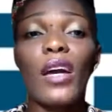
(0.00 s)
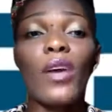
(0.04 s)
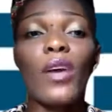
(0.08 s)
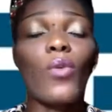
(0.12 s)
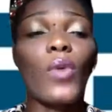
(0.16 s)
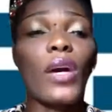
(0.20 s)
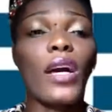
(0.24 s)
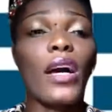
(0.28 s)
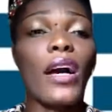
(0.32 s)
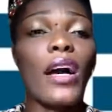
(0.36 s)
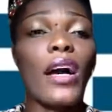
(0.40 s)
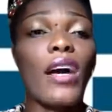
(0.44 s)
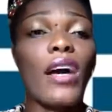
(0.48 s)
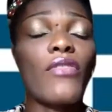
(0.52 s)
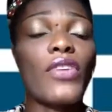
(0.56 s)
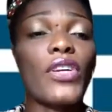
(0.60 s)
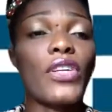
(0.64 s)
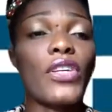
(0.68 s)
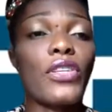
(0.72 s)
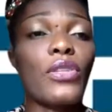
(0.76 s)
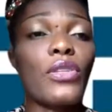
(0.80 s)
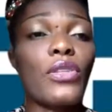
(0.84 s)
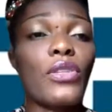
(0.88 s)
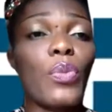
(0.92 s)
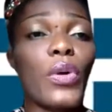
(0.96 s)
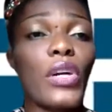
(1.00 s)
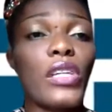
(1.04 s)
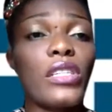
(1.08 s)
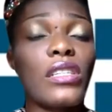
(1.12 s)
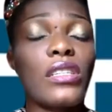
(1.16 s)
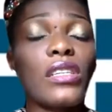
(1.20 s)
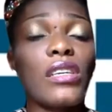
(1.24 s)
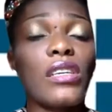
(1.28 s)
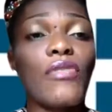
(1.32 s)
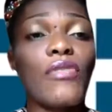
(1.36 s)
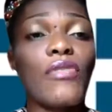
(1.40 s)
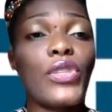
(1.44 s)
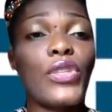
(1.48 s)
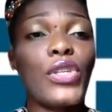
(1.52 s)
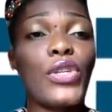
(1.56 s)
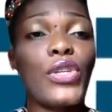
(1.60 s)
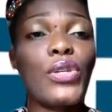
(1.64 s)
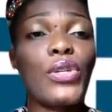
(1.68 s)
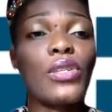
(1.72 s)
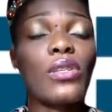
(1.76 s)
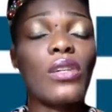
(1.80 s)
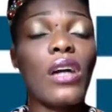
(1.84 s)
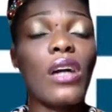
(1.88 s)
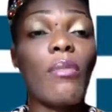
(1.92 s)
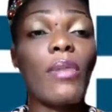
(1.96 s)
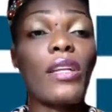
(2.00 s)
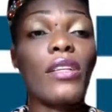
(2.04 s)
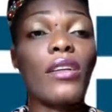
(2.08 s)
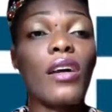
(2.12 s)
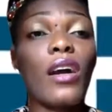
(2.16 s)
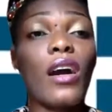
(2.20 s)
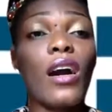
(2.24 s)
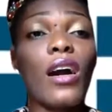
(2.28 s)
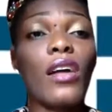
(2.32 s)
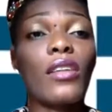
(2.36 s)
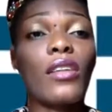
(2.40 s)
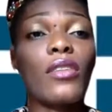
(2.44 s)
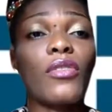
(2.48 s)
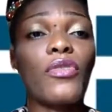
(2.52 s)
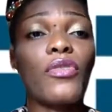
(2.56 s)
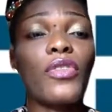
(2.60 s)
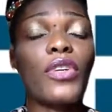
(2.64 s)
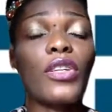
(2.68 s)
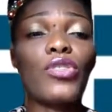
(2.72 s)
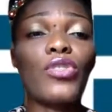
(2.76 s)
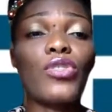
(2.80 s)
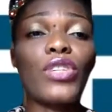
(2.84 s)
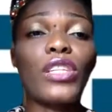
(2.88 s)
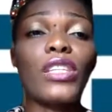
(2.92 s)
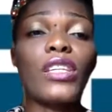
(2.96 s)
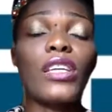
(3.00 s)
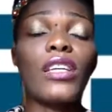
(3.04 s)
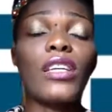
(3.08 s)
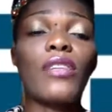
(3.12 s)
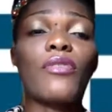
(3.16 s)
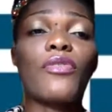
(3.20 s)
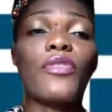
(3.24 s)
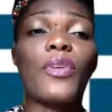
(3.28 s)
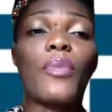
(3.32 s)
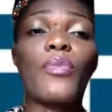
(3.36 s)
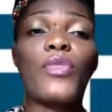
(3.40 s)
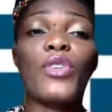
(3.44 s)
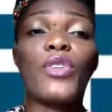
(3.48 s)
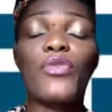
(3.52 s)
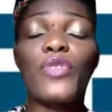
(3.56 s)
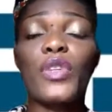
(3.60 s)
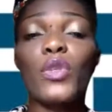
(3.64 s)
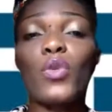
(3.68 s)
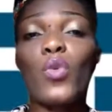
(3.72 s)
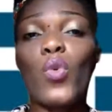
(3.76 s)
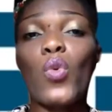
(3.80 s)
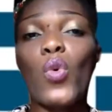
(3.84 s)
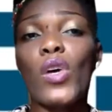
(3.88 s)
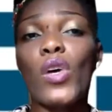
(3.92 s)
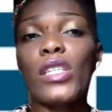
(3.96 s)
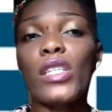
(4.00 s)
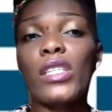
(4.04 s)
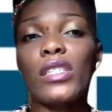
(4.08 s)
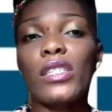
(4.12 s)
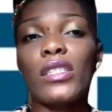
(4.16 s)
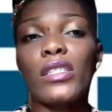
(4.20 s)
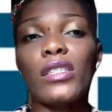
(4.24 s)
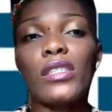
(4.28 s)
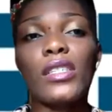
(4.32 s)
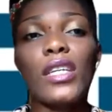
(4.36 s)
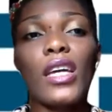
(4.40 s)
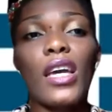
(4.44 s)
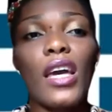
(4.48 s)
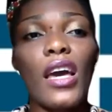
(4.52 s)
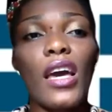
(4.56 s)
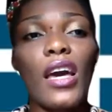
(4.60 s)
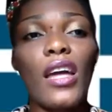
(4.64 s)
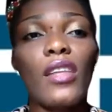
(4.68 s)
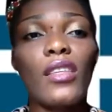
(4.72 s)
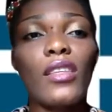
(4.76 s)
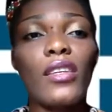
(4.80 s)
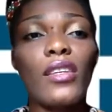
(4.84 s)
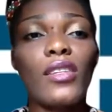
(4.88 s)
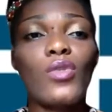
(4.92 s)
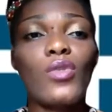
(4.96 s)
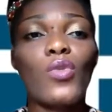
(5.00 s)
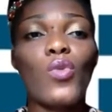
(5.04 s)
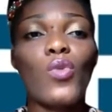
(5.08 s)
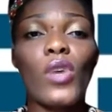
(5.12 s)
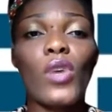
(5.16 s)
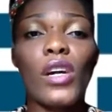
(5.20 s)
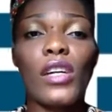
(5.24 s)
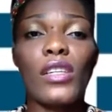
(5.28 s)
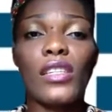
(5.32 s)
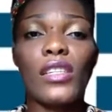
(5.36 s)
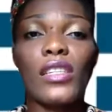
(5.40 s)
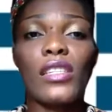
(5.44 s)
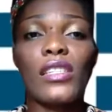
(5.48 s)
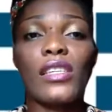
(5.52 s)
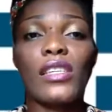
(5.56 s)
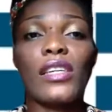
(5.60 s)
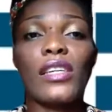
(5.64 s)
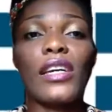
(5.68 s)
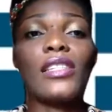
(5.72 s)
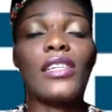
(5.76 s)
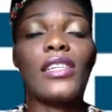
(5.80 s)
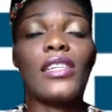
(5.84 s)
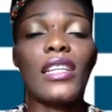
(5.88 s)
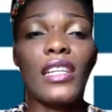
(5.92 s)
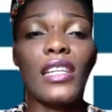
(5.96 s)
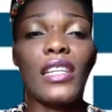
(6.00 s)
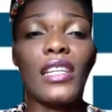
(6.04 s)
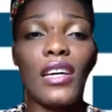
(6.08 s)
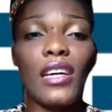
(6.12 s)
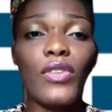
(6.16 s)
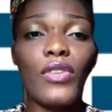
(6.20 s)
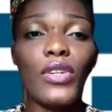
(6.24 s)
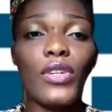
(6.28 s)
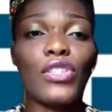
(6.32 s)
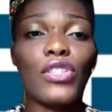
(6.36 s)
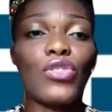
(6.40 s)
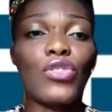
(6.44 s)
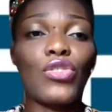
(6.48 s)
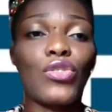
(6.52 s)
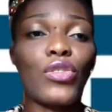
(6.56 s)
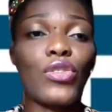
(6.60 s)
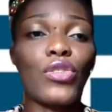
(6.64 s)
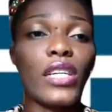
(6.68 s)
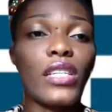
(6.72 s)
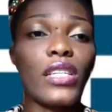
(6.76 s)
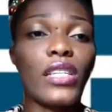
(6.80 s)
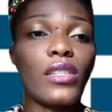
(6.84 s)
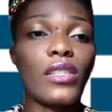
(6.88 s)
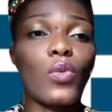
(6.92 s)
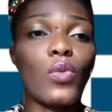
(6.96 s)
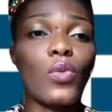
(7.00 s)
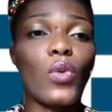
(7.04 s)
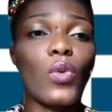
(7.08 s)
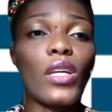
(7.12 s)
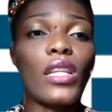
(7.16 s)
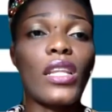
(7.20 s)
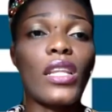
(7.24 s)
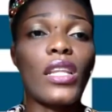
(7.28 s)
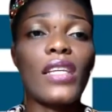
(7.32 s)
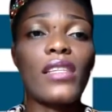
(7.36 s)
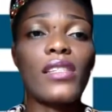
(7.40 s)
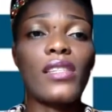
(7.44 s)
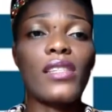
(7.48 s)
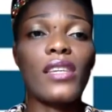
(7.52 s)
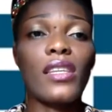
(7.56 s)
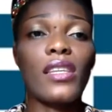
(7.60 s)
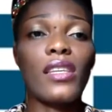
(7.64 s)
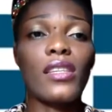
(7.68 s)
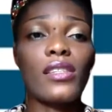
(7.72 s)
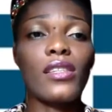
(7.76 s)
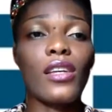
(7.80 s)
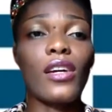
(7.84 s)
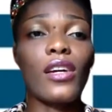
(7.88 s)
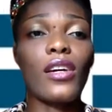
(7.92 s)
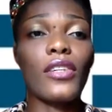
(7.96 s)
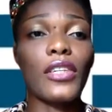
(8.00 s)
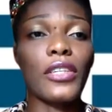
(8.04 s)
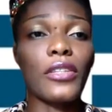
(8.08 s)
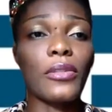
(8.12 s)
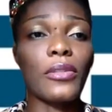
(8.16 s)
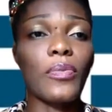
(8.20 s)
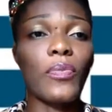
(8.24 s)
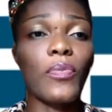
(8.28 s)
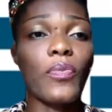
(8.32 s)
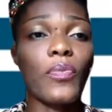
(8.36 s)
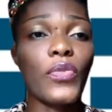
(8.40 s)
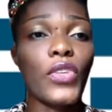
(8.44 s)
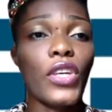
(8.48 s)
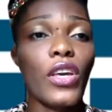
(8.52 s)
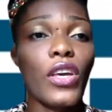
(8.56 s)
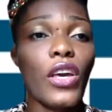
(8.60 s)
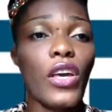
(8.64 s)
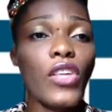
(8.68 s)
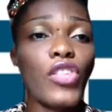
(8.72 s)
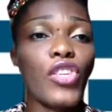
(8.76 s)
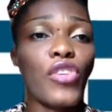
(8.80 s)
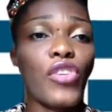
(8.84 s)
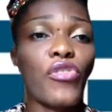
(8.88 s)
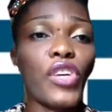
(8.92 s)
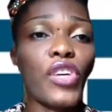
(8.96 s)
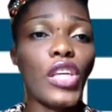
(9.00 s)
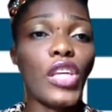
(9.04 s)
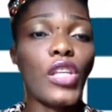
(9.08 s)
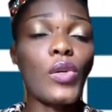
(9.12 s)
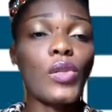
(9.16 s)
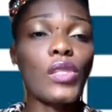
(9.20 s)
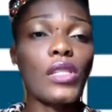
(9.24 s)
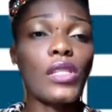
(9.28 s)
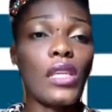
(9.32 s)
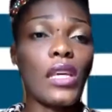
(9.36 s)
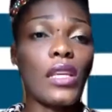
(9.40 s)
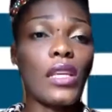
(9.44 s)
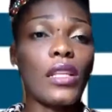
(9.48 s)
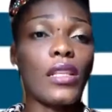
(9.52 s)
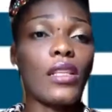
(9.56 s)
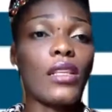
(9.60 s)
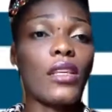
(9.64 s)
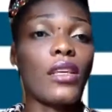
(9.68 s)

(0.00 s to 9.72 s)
we're having positive news coming on, filtering in from different quarters. And this one is yet another interesting one. Let's see the story. Chief Innocent